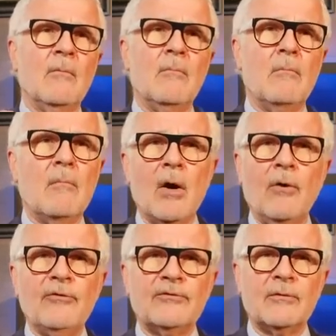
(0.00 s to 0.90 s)

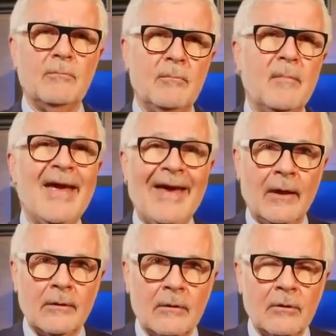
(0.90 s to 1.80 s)
Most
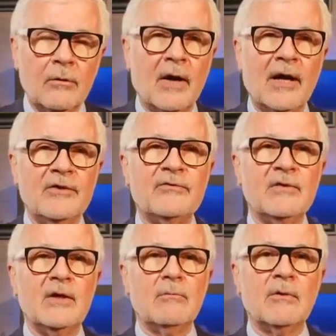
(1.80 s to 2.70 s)
men who I
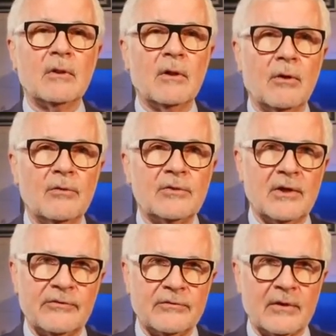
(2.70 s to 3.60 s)
see with low
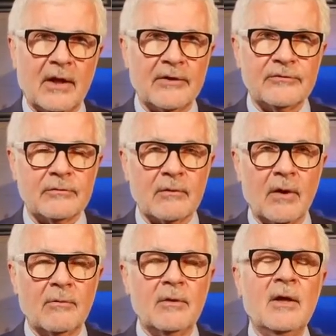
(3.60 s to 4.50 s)

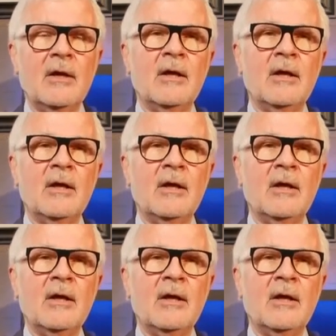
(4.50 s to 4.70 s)
testosterone